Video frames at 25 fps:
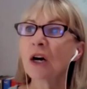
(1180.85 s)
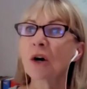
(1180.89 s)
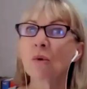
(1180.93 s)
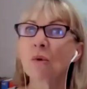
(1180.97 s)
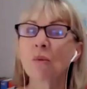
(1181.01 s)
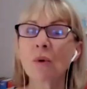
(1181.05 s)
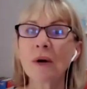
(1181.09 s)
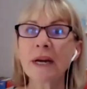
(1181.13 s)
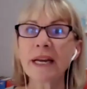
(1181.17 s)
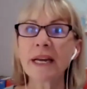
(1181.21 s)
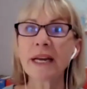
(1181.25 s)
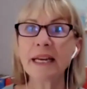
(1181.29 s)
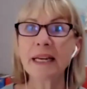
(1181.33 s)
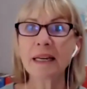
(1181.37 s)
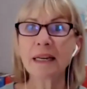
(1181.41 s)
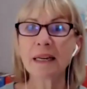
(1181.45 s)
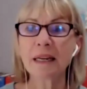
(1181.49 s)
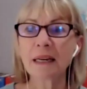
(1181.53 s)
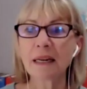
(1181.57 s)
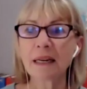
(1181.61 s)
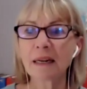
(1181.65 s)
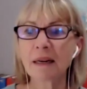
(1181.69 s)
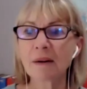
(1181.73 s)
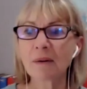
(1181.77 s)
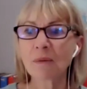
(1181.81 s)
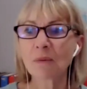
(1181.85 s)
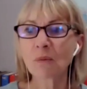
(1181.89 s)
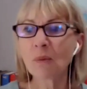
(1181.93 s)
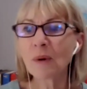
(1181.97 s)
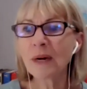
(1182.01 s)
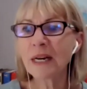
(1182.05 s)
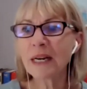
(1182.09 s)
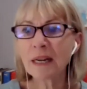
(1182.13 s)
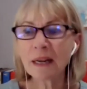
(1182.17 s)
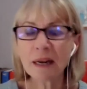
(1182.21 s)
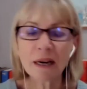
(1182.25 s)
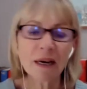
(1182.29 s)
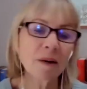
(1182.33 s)
we we
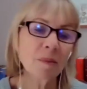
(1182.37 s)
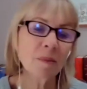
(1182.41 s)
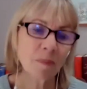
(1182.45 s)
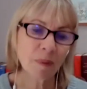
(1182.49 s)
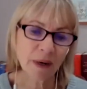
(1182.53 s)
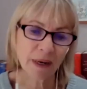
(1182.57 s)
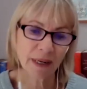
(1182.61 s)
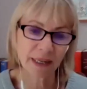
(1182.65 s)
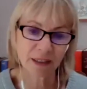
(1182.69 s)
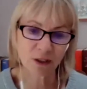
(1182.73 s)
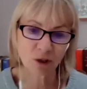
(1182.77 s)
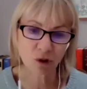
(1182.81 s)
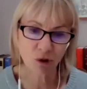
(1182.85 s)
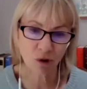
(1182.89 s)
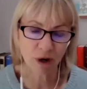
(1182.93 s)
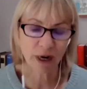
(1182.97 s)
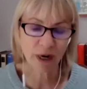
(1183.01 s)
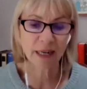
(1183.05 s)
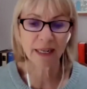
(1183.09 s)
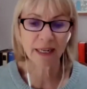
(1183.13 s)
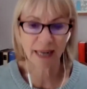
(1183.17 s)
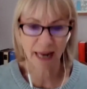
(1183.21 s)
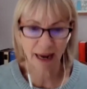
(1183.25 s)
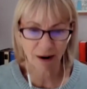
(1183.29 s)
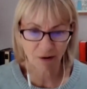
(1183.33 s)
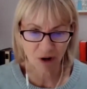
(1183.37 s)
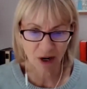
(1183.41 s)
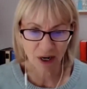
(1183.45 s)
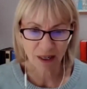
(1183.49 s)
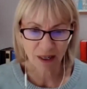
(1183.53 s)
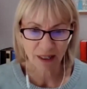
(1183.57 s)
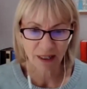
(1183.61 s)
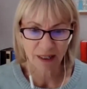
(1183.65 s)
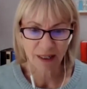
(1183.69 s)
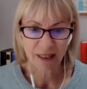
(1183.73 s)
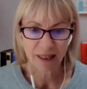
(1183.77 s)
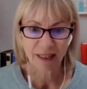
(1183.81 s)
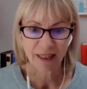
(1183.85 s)
learn by trial and error.
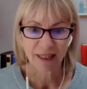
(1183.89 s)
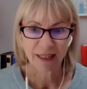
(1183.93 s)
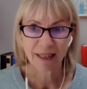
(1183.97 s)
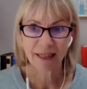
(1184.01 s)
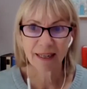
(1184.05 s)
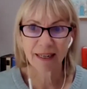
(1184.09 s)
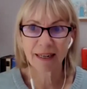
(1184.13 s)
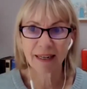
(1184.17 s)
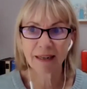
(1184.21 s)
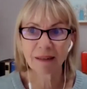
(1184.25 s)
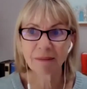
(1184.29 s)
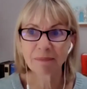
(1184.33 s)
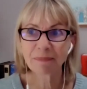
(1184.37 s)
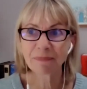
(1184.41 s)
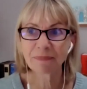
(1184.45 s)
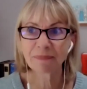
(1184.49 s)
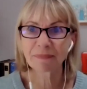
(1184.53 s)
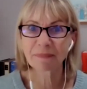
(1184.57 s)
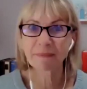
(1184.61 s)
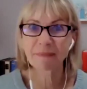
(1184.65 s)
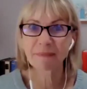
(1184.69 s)
Um,